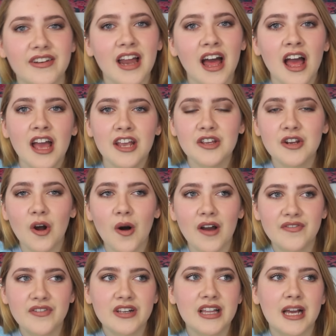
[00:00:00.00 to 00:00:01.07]
and, you know,
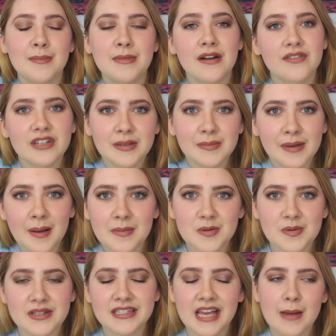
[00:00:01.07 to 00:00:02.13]
I feel like I'm never gonna be able
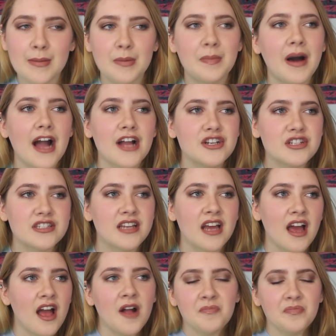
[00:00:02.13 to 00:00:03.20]
to escape, but I just,
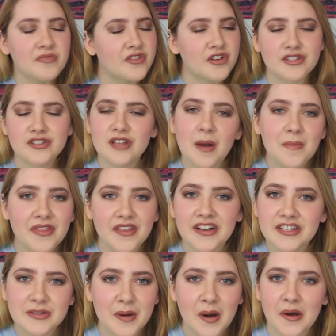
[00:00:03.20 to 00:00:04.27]
there's some
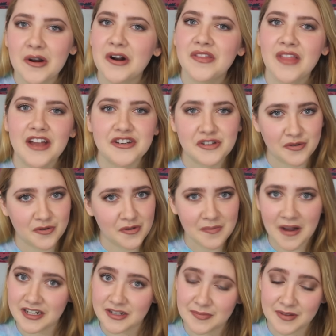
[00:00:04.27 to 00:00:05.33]
things about her that just
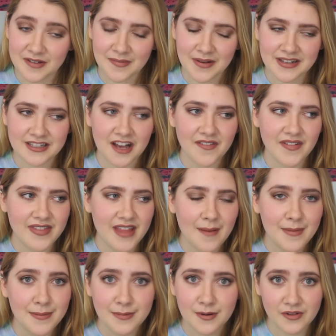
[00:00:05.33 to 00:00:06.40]
reminded me of myself, and
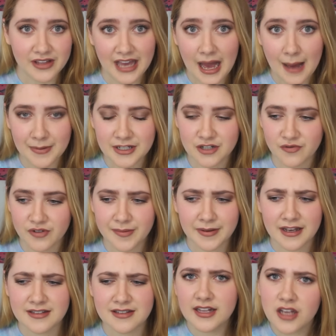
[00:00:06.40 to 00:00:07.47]
that made me really happy to read,
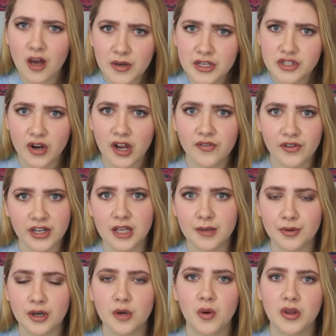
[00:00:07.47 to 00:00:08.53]
because it's always great reading
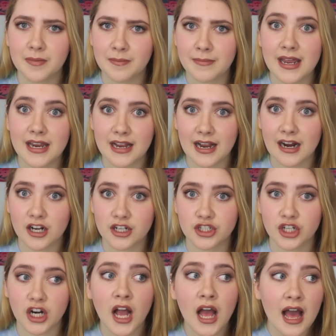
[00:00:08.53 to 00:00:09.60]
a book where the main
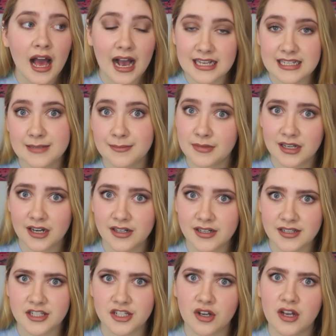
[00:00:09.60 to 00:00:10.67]
character has
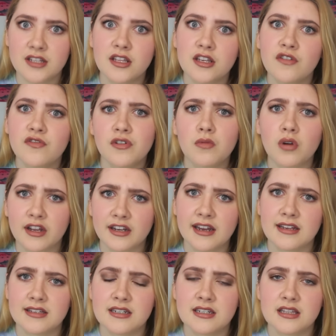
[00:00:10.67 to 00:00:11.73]
similarities to you, because then you feel more
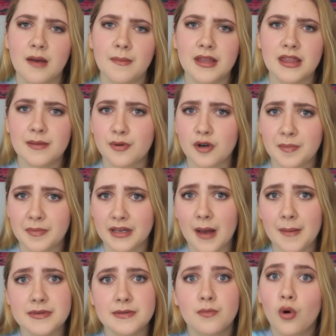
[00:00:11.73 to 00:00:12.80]
connected to them and the book
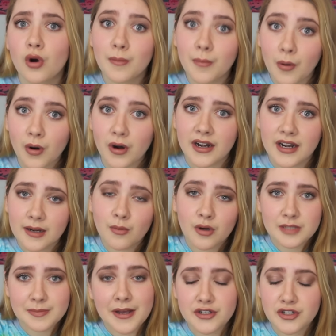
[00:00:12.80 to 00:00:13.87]
becomes more important and
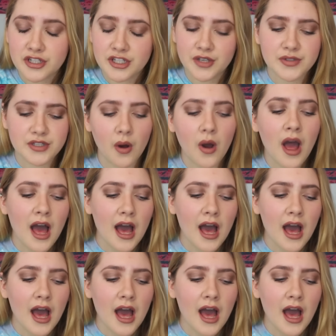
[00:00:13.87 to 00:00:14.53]
more special to you. So